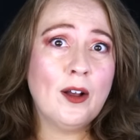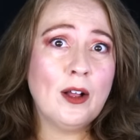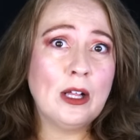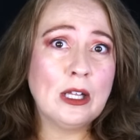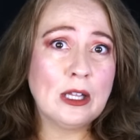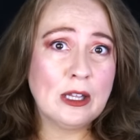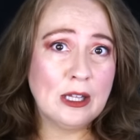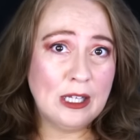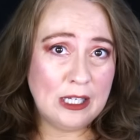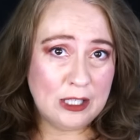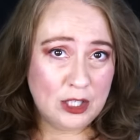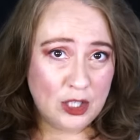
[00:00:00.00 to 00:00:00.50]

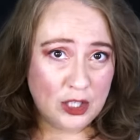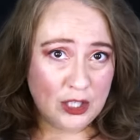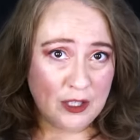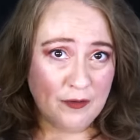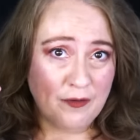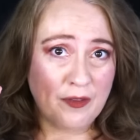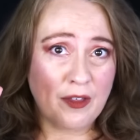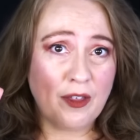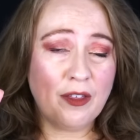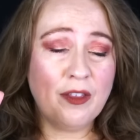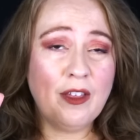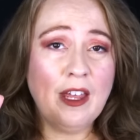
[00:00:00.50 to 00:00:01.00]
Let's
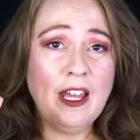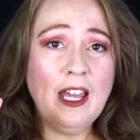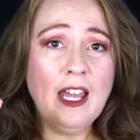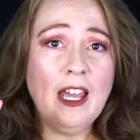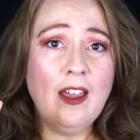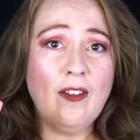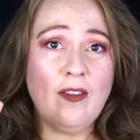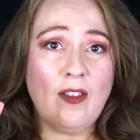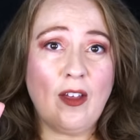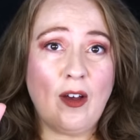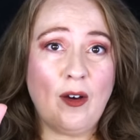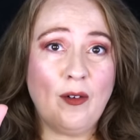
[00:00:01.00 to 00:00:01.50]
shift the
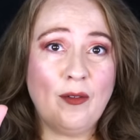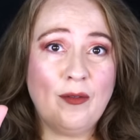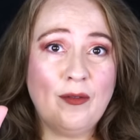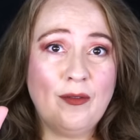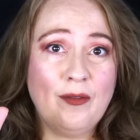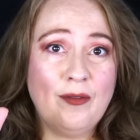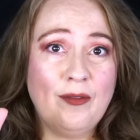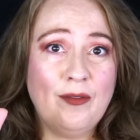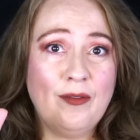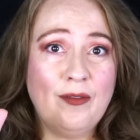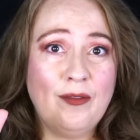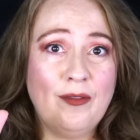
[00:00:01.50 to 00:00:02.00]
thinking, though.
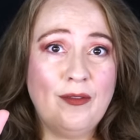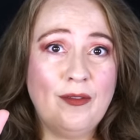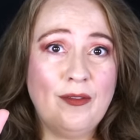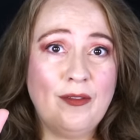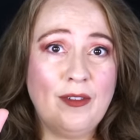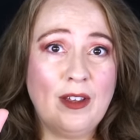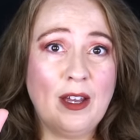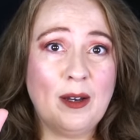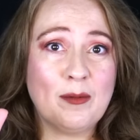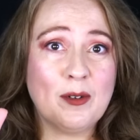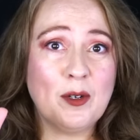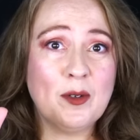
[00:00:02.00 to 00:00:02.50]

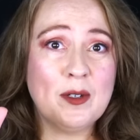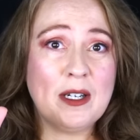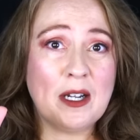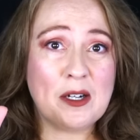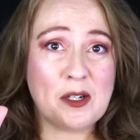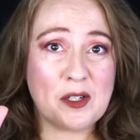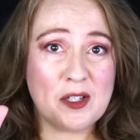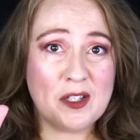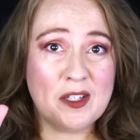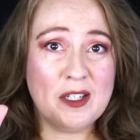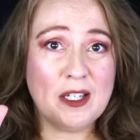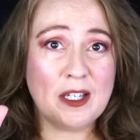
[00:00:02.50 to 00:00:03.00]
Yeah, I'm going down a
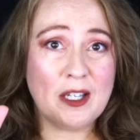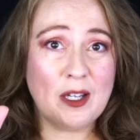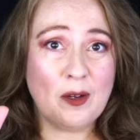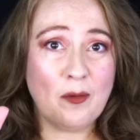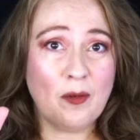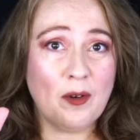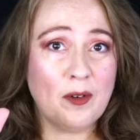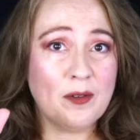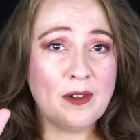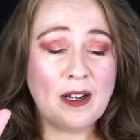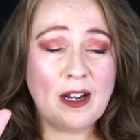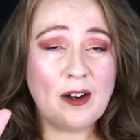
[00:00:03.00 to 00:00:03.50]
sticky
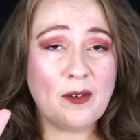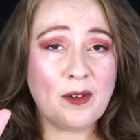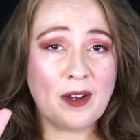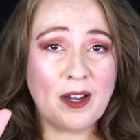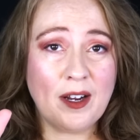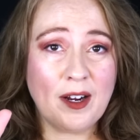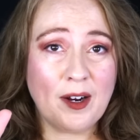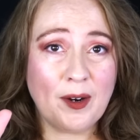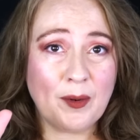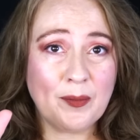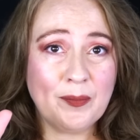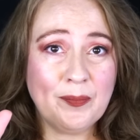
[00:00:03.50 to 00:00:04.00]
road, and I don't
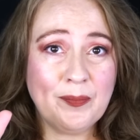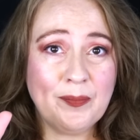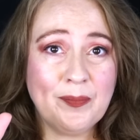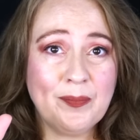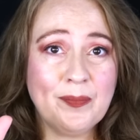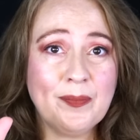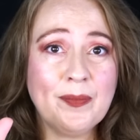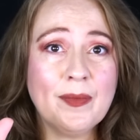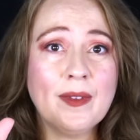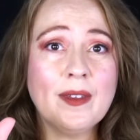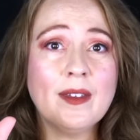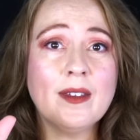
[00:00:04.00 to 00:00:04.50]
care.
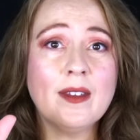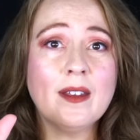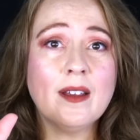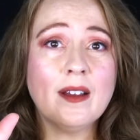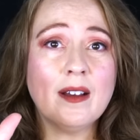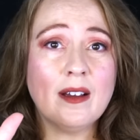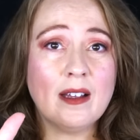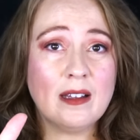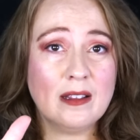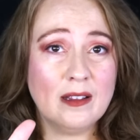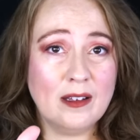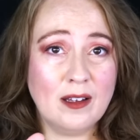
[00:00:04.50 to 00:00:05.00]

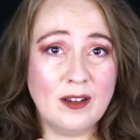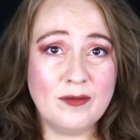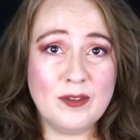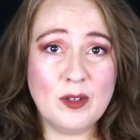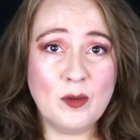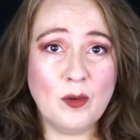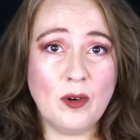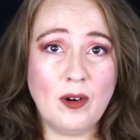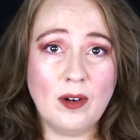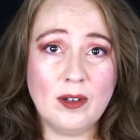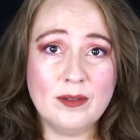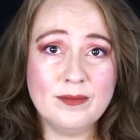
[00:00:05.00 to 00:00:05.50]
I love
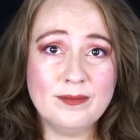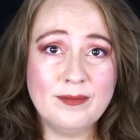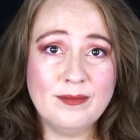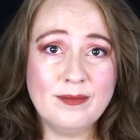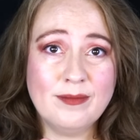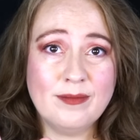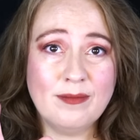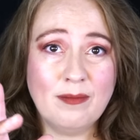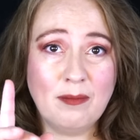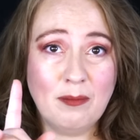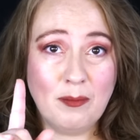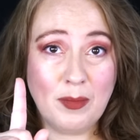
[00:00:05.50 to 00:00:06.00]
you all,
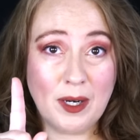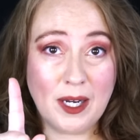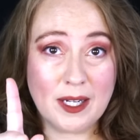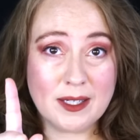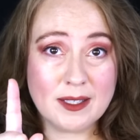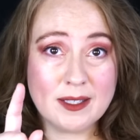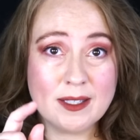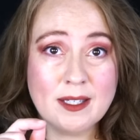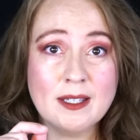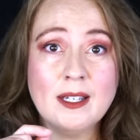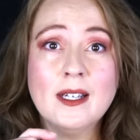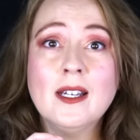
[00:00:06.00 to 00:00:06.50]

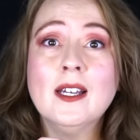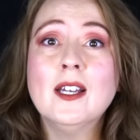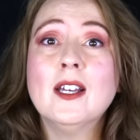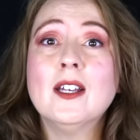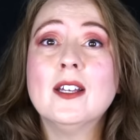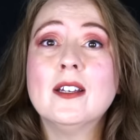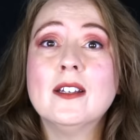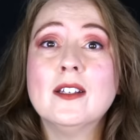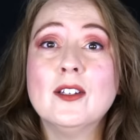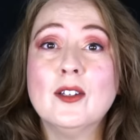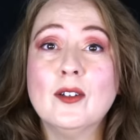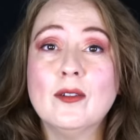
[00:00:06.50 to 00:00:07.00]
but
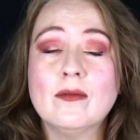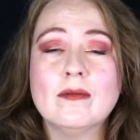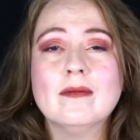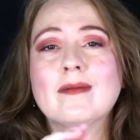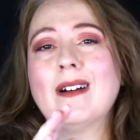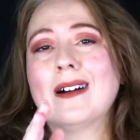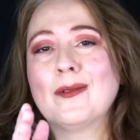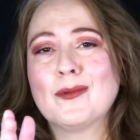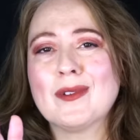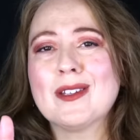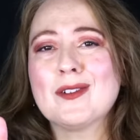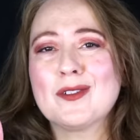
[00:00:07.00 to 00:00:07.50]
you.
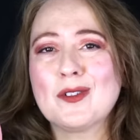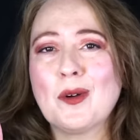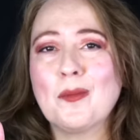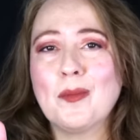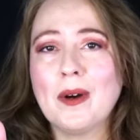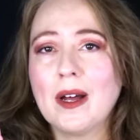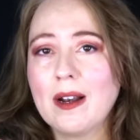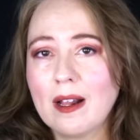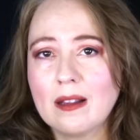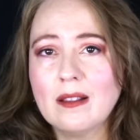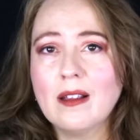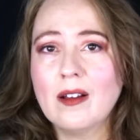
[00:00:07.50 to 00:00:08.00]
Oh, well, there's no
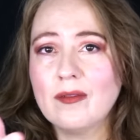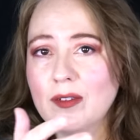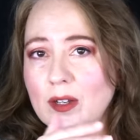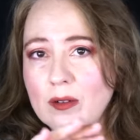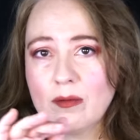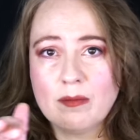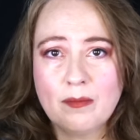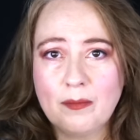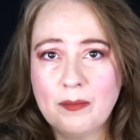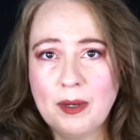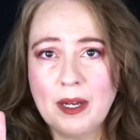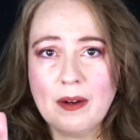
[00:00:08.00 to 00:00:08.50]
but. I love you.
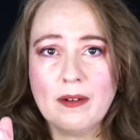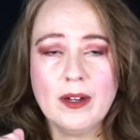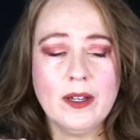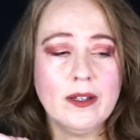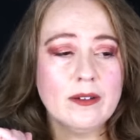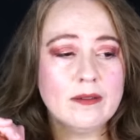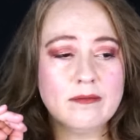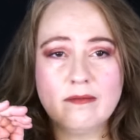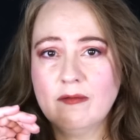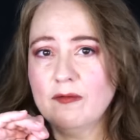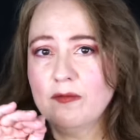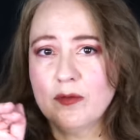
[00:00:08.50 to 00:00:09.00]

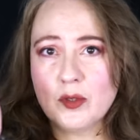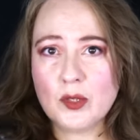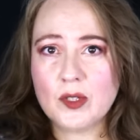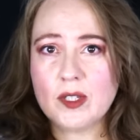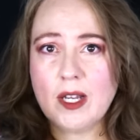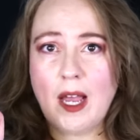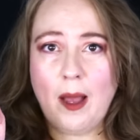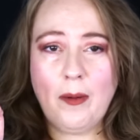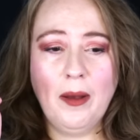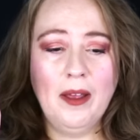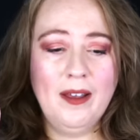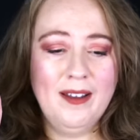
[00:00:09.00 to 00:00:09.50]
Period. Full
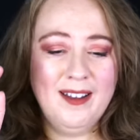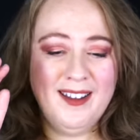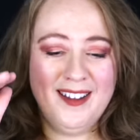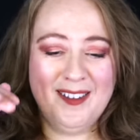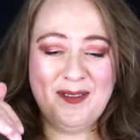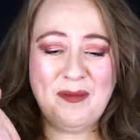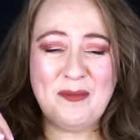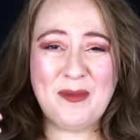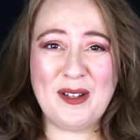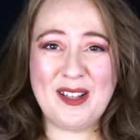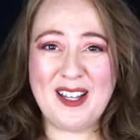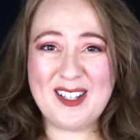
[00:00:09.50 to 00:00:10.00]
stop.
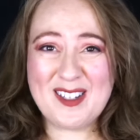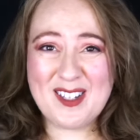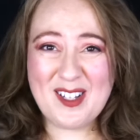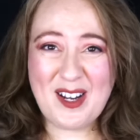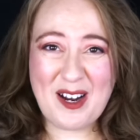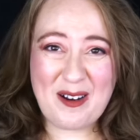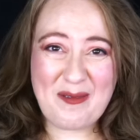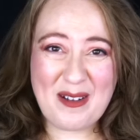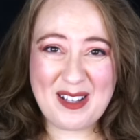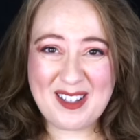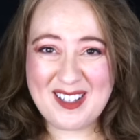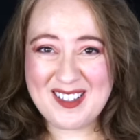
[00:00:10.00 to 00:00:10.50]
But let's talk
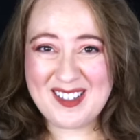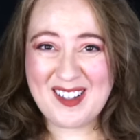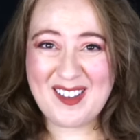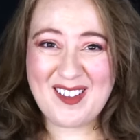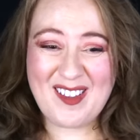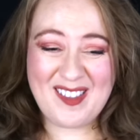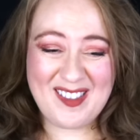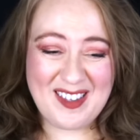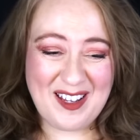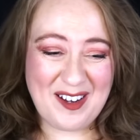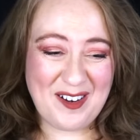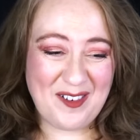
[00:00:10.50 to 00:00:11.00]
about this other
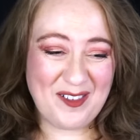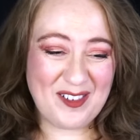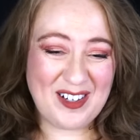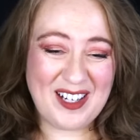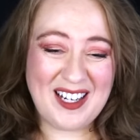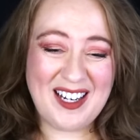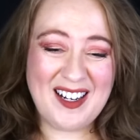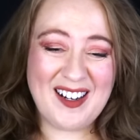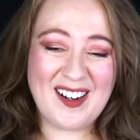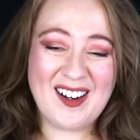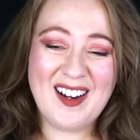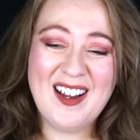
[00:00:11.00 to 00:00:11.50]
thing over
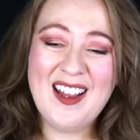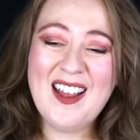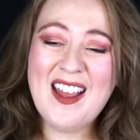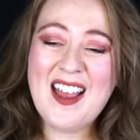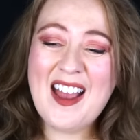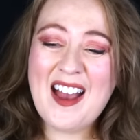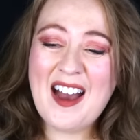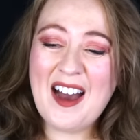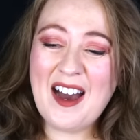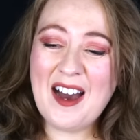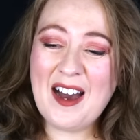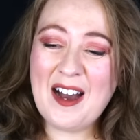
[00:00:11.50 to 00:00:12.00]
here.
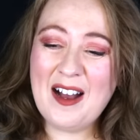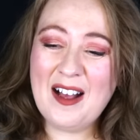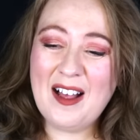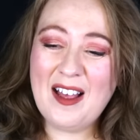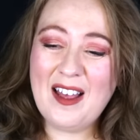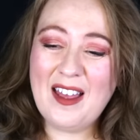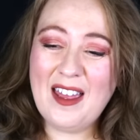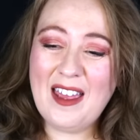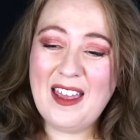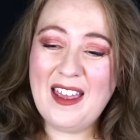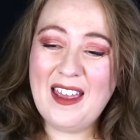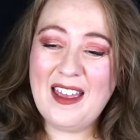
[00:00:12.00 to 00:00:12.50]
Uh,
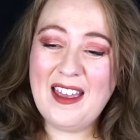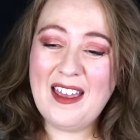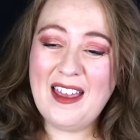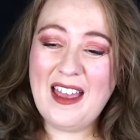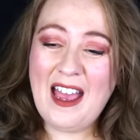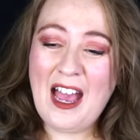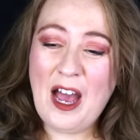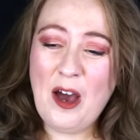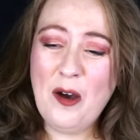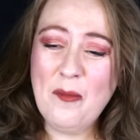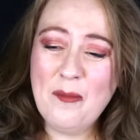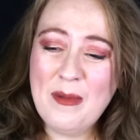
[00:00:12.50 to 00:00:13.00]

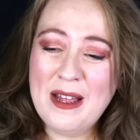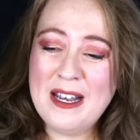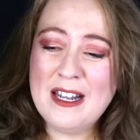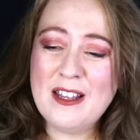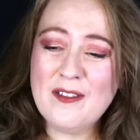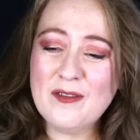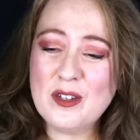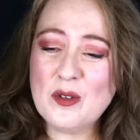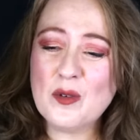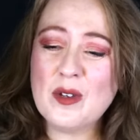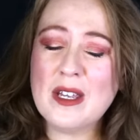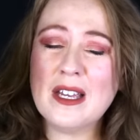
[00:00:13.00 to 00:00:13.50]
how many
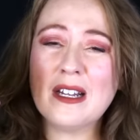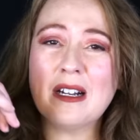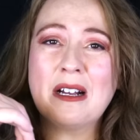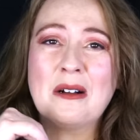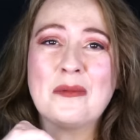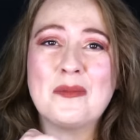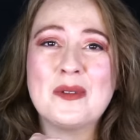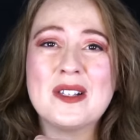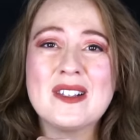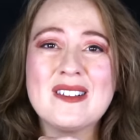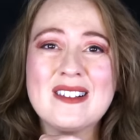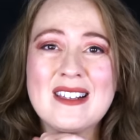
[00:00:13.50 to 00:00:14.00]
of you get
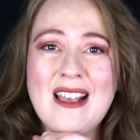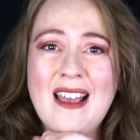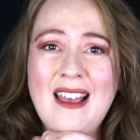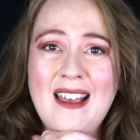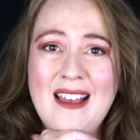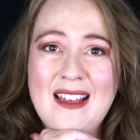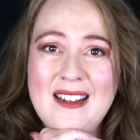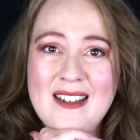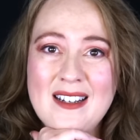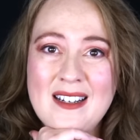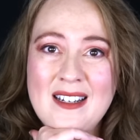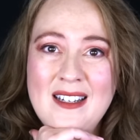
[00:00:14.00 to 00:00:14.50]

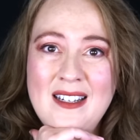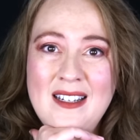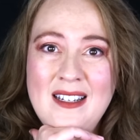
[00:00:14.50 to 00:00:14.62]
upset